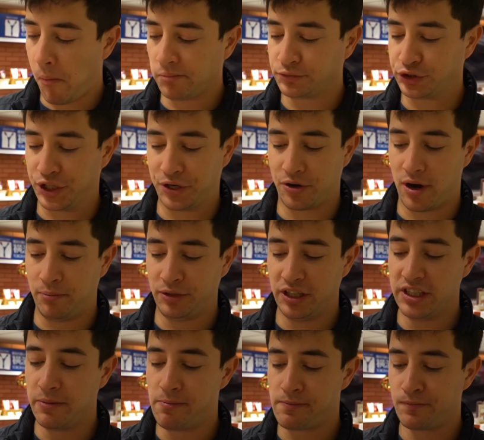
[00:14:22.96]
It's like
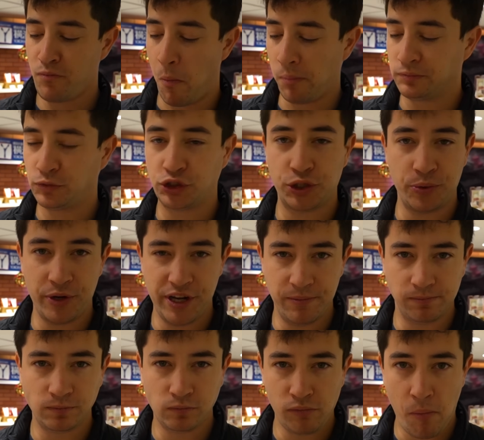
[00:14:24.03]
crumbly, chewy
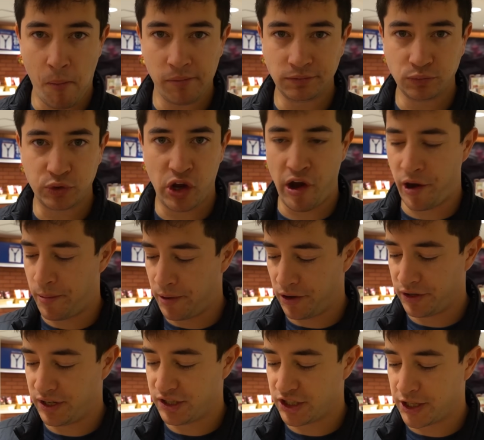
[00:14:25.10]
caramel
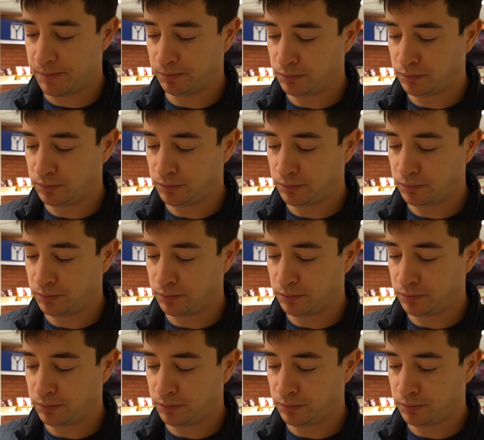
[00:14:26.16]
on the inside.